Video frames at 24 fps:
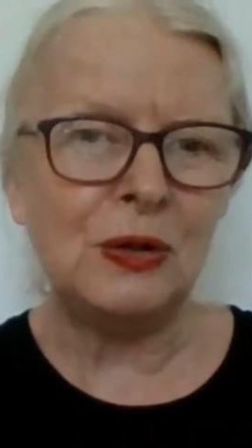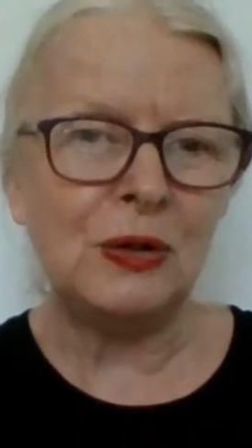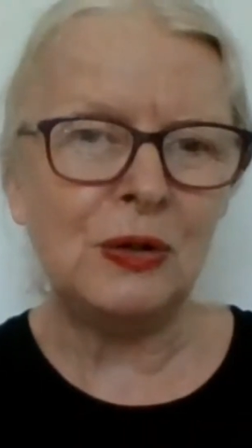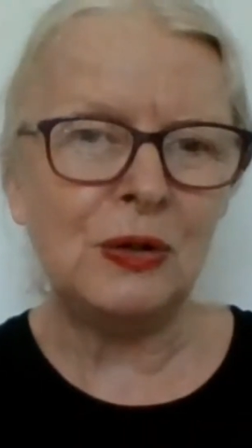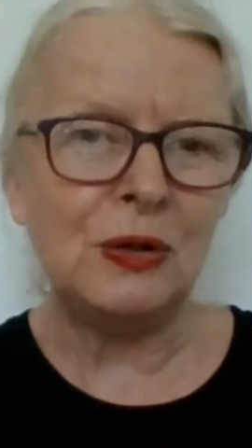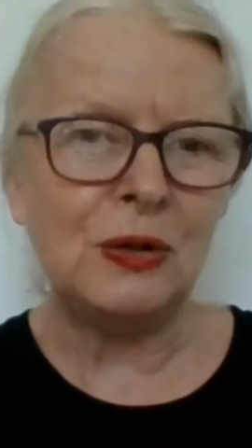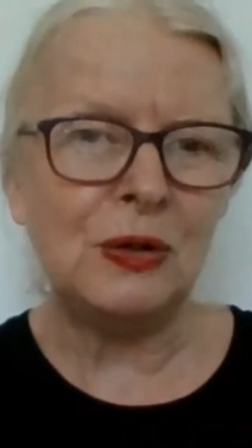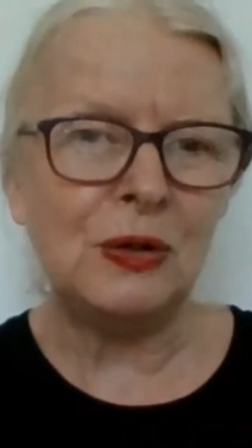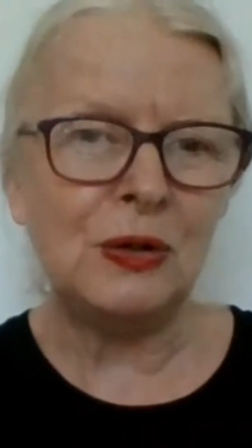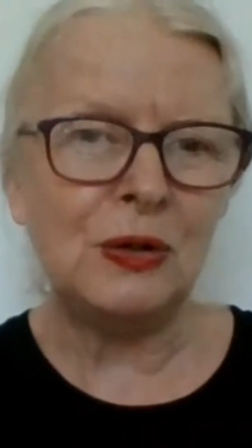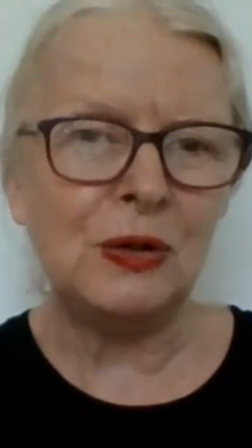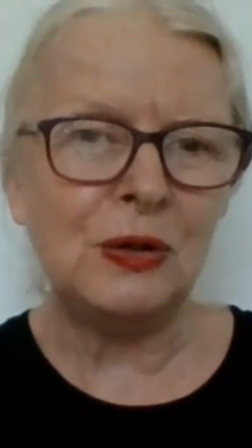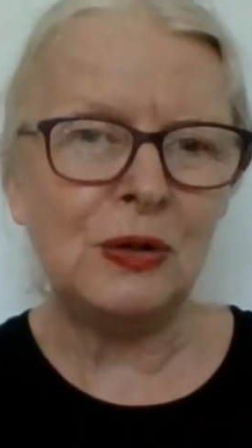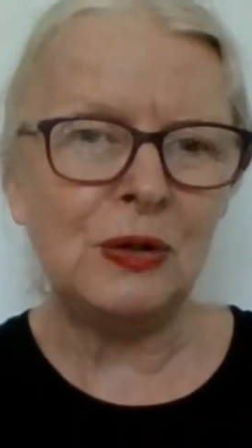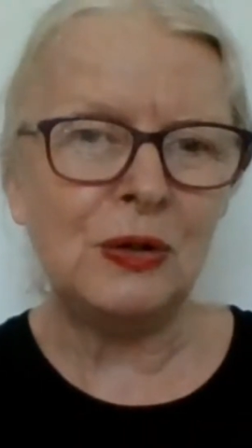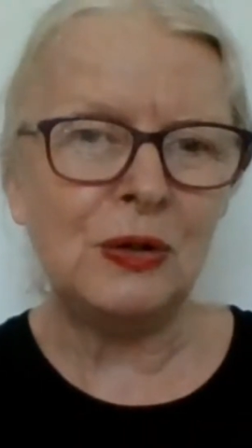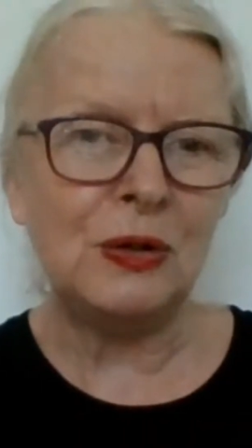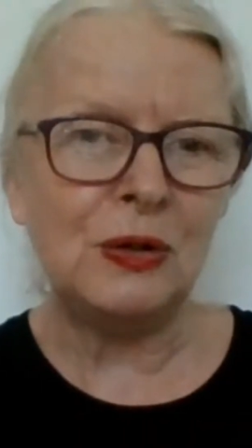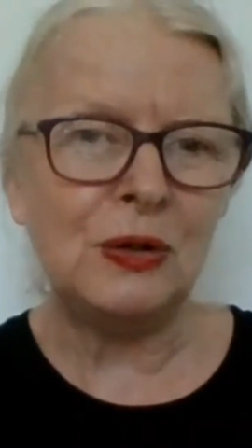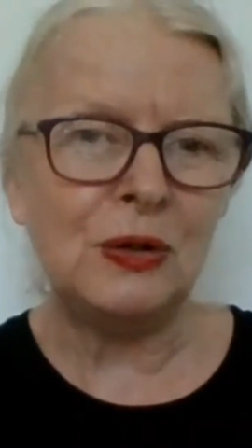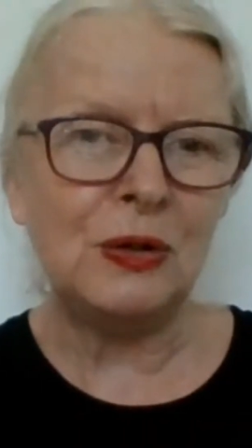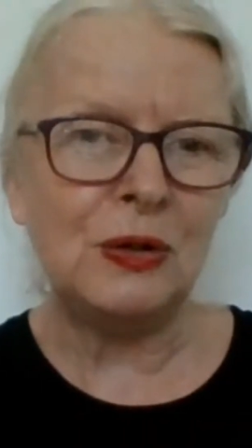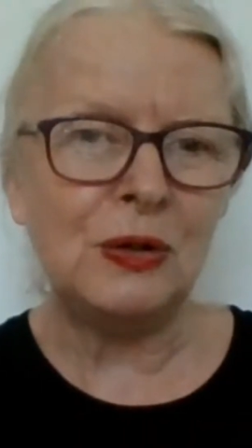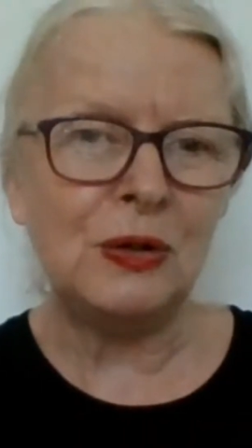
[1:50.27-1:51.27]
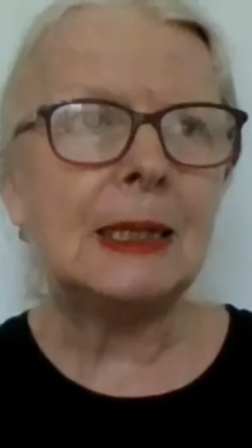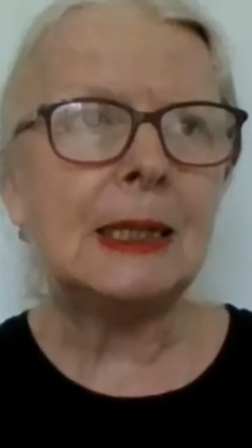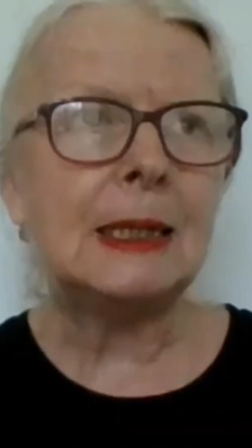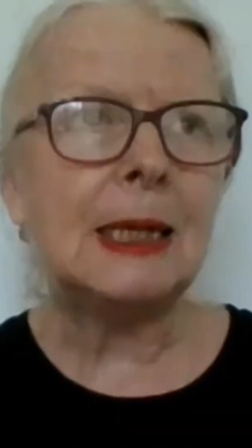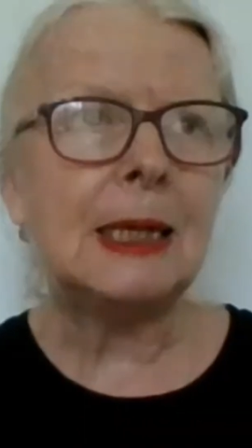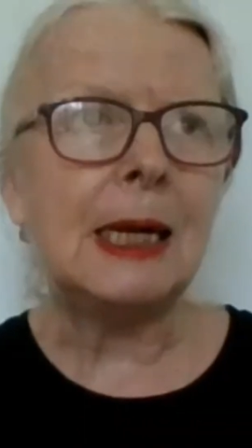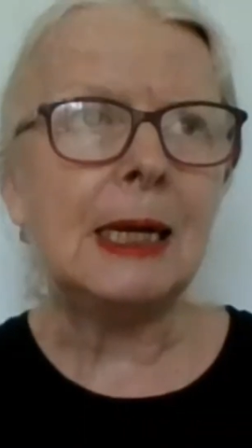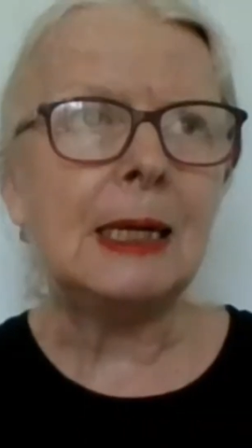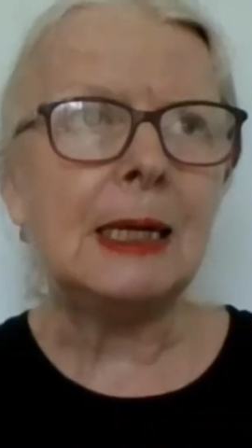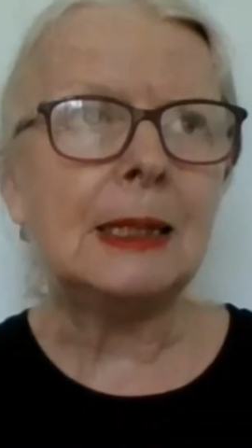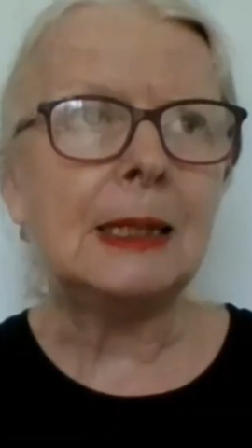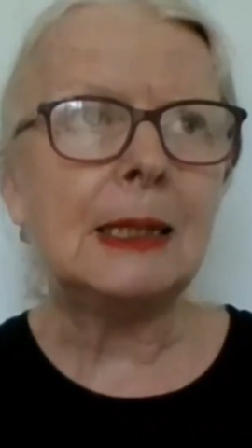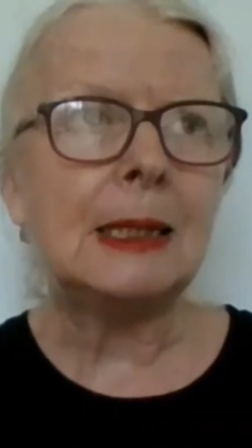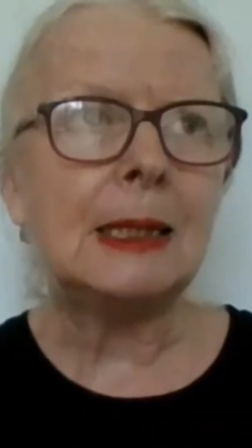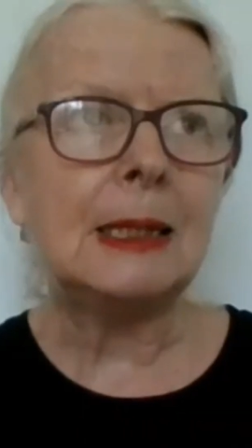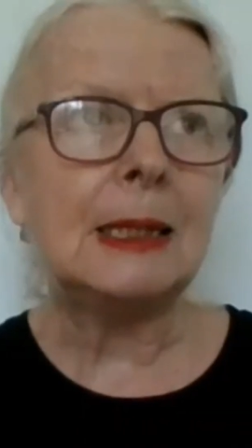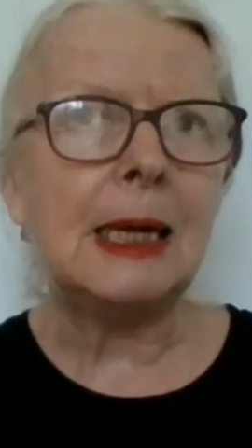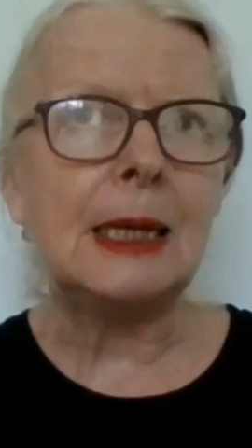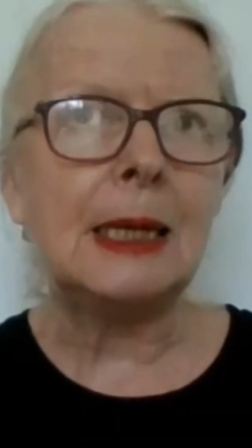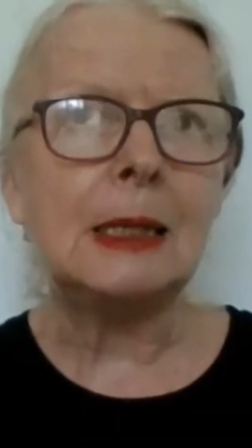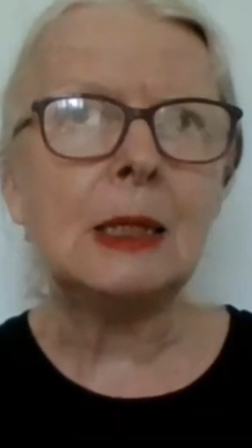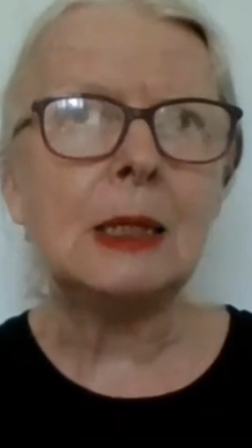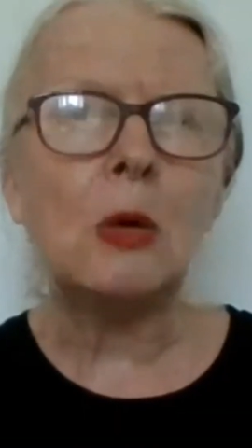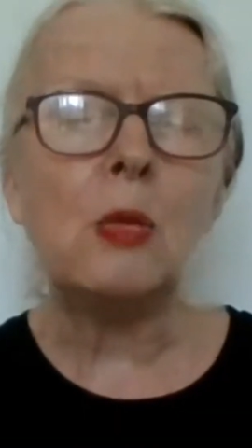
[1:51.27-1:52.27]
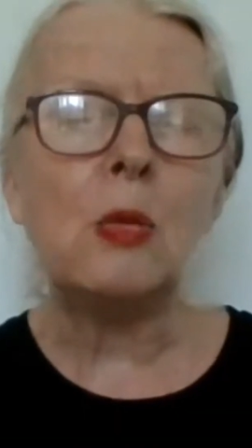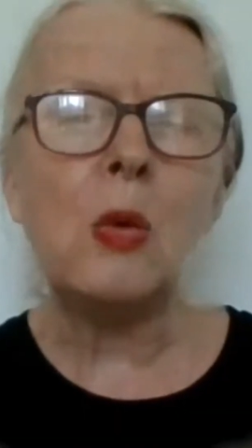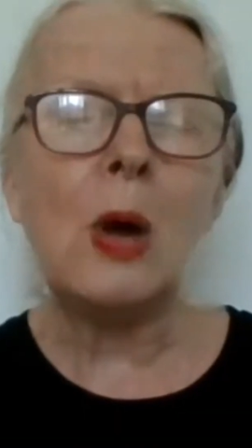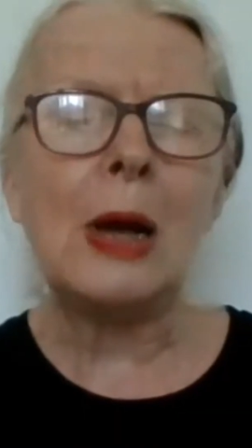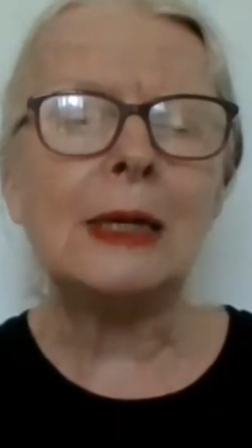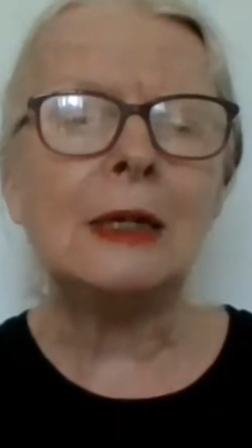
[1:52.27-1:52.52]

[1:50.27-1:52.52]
and it's a